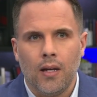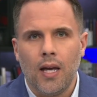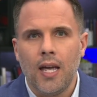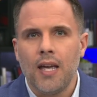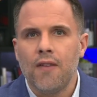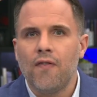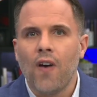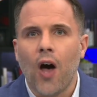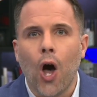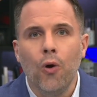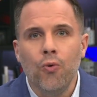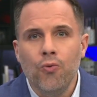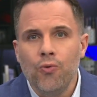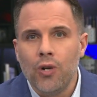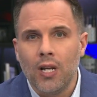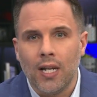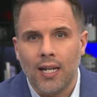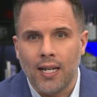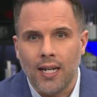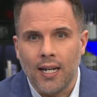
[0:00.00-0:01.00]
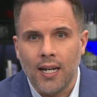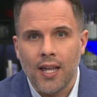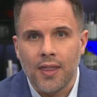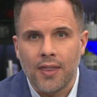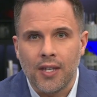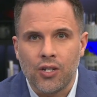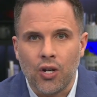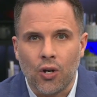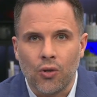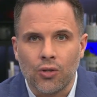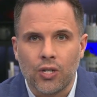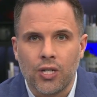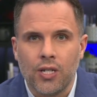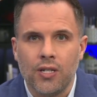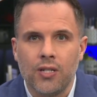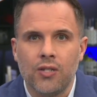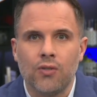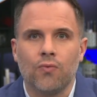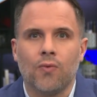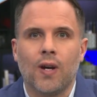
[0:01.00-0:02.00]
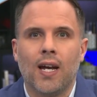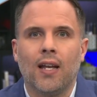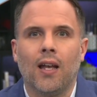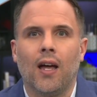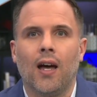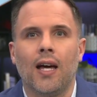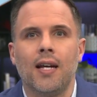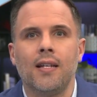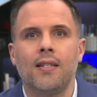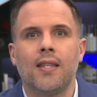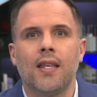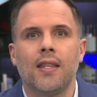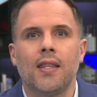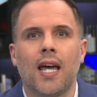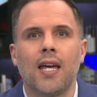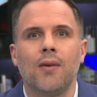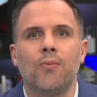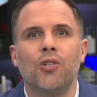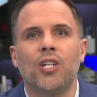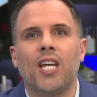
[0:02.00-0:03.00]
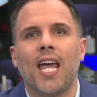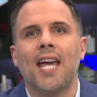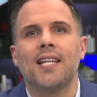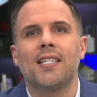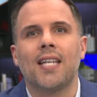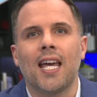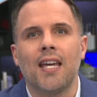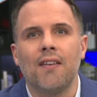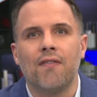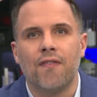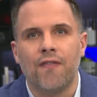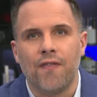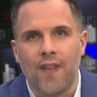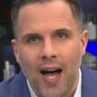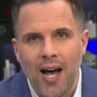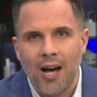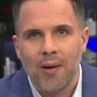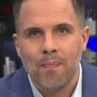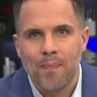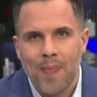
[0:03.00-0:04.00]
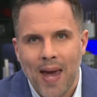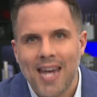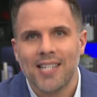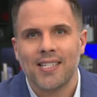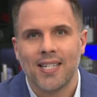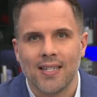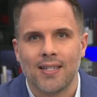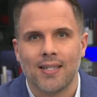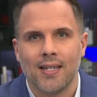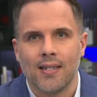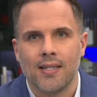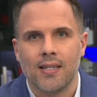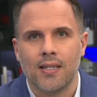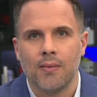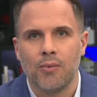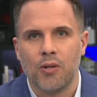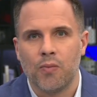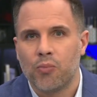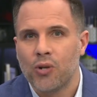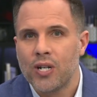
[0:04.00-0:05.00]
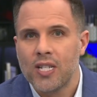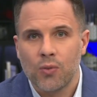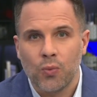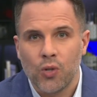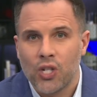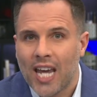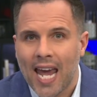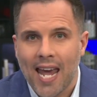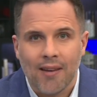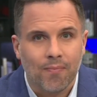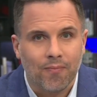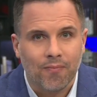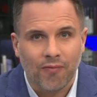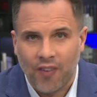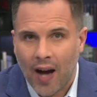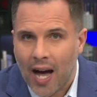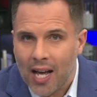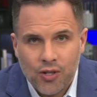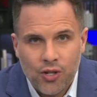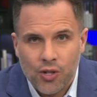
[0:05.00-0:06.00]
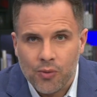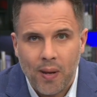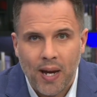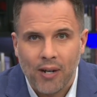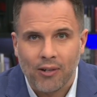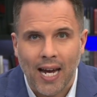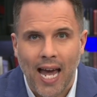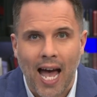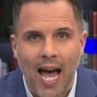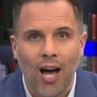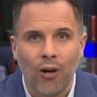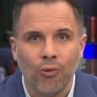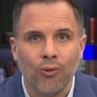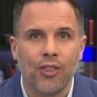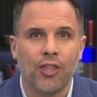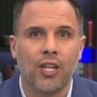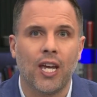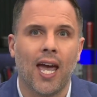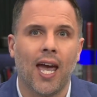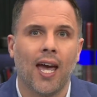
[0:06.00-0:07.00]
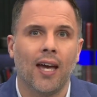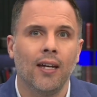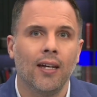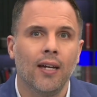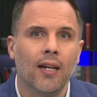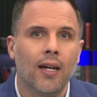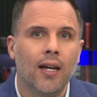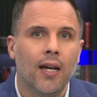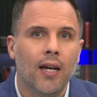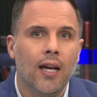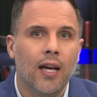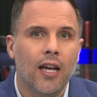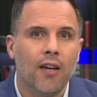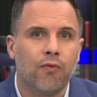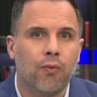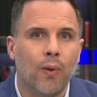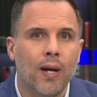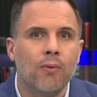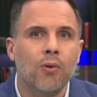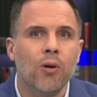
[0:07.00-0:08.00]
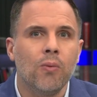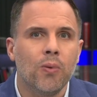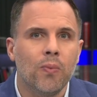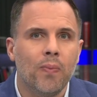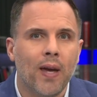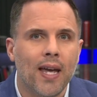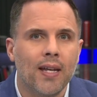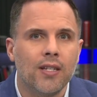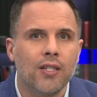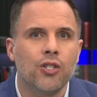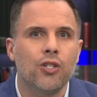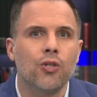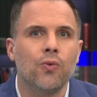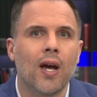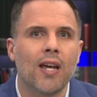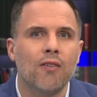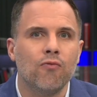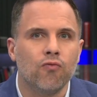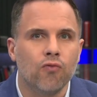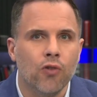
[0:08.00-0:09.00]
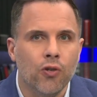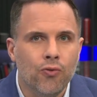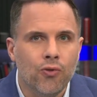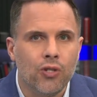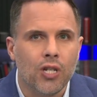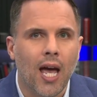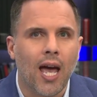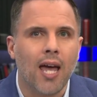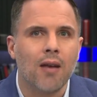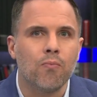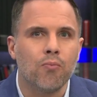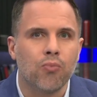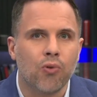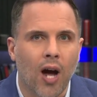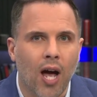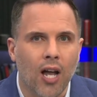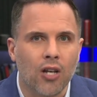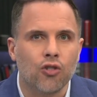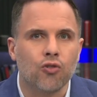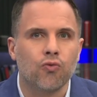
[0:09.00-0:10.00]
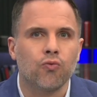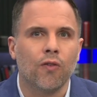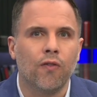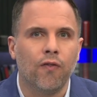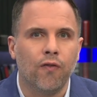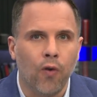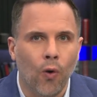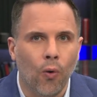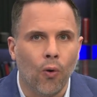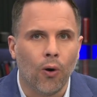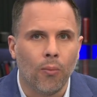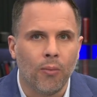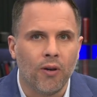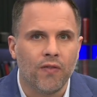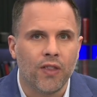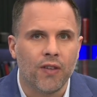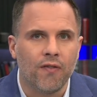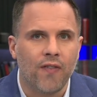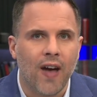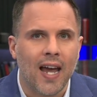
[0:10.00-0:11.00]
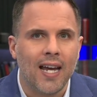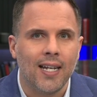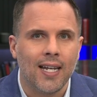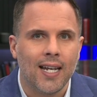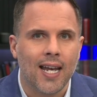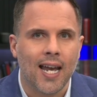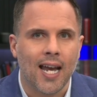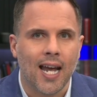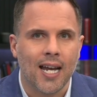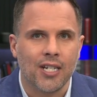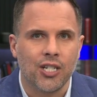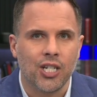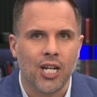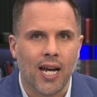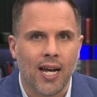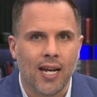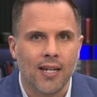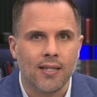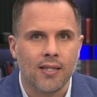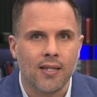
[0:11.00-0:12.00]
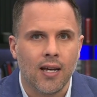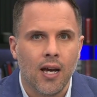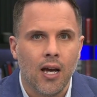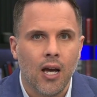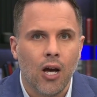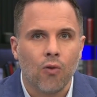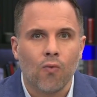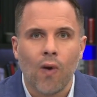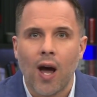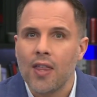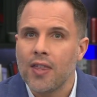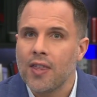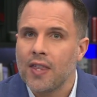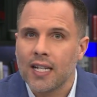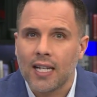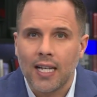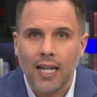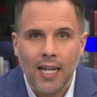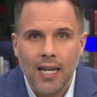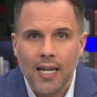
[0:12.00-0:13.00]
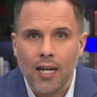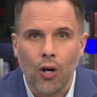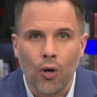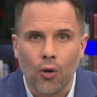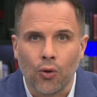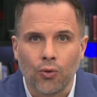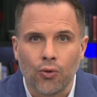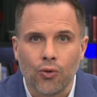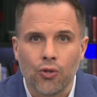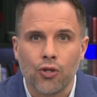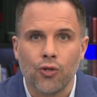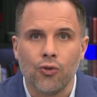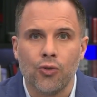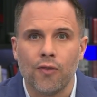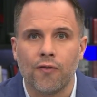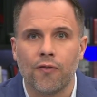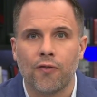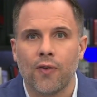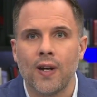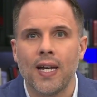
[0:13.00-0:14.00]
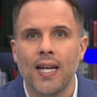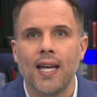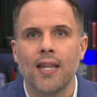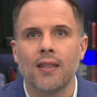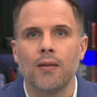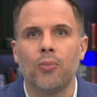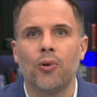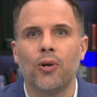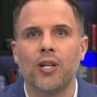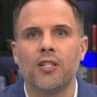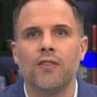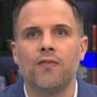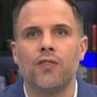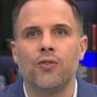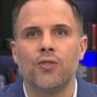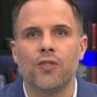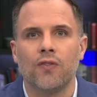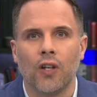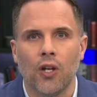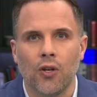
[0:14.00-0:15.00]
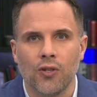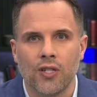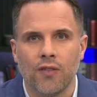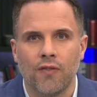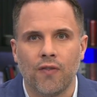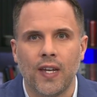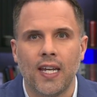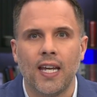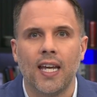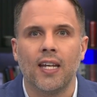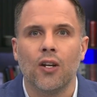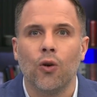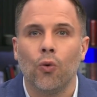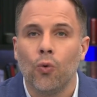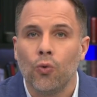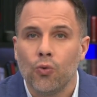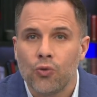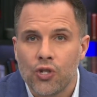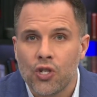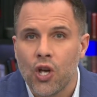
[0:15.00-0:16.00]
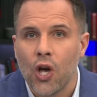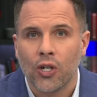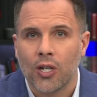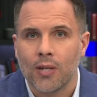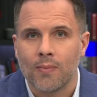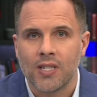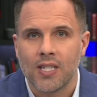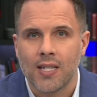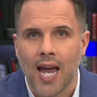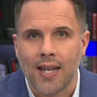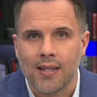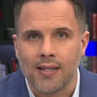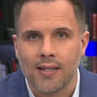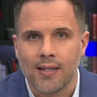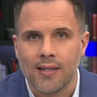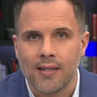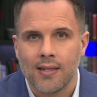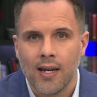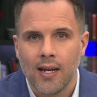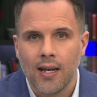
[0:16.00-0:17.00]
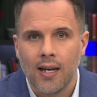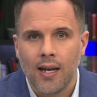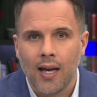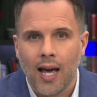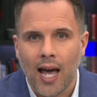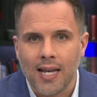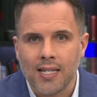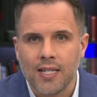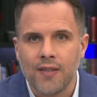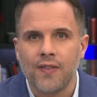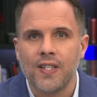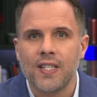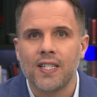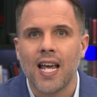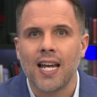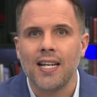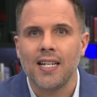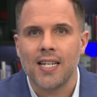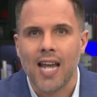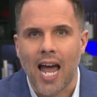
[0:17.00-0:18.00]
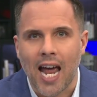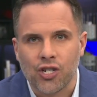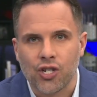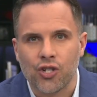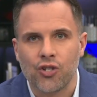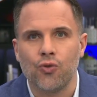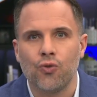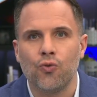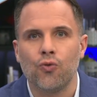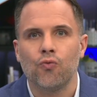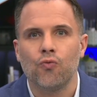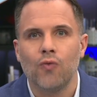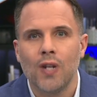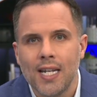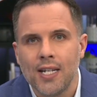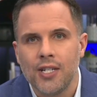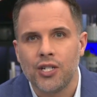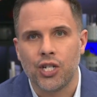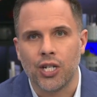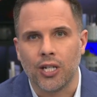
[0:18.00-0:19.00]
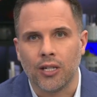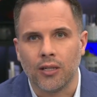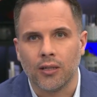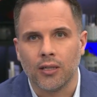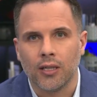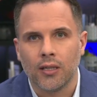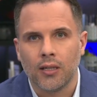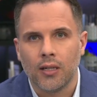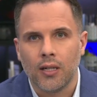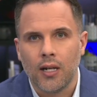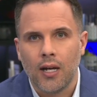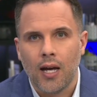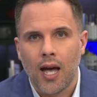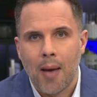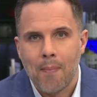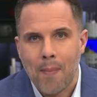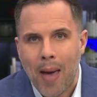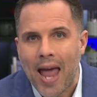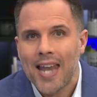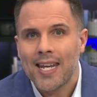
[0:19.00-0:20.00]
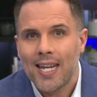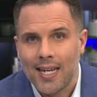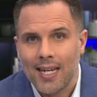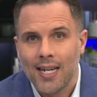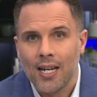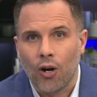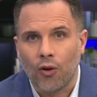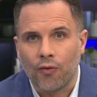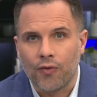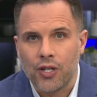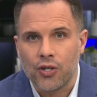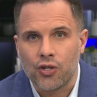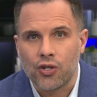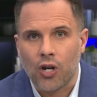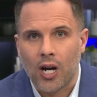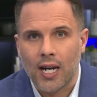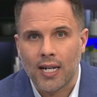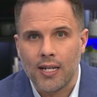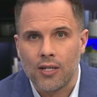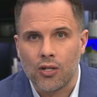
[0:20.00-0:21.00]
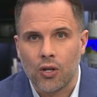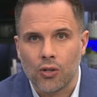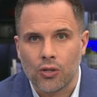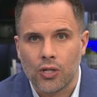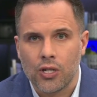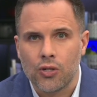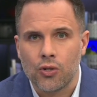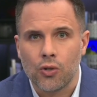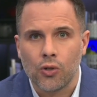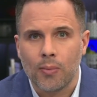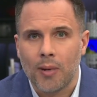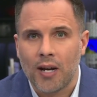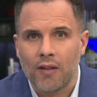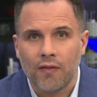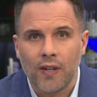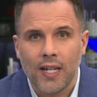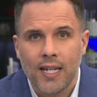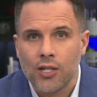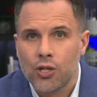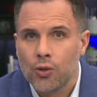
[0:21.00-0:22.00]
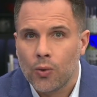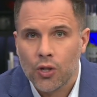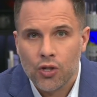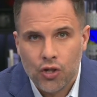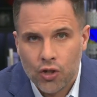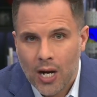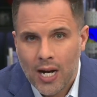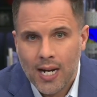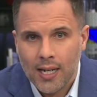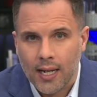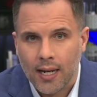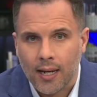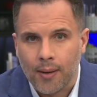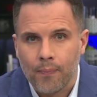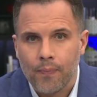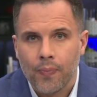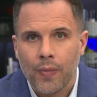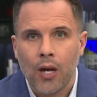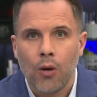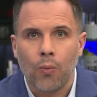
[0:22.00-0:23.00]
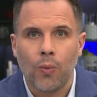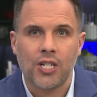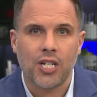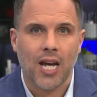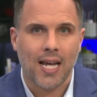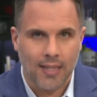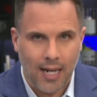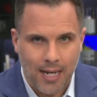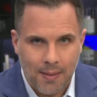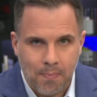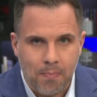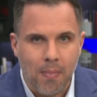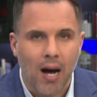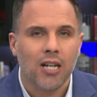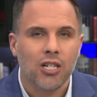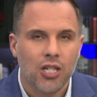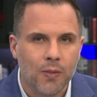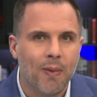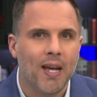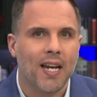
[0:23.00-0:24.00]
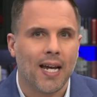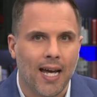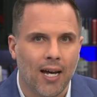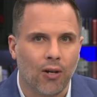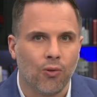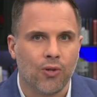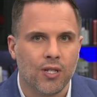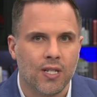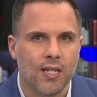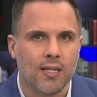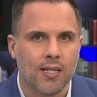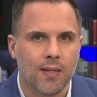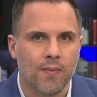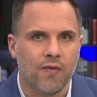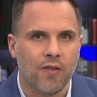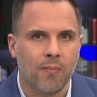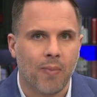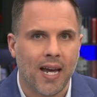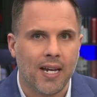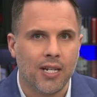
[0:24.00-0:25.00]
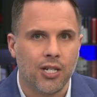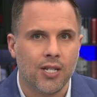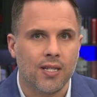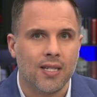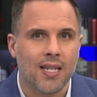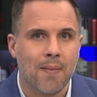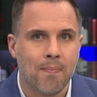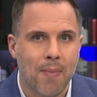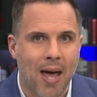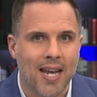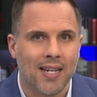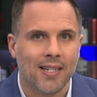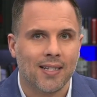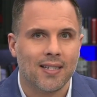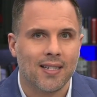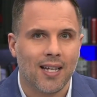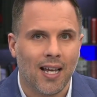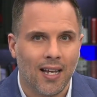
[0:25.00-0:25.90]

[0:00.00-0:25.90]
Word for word: If only the doctors realised that they would get a far better system and Brits would get far superior health care if we were prepared to do a root and branch reform of the failing NHS rather than cling on to the free at the point of use philosophy in all circumstances as if it's a national religion. Many of the striking doctors talk about fleeing to Australia, which has a much better health system for patients and medics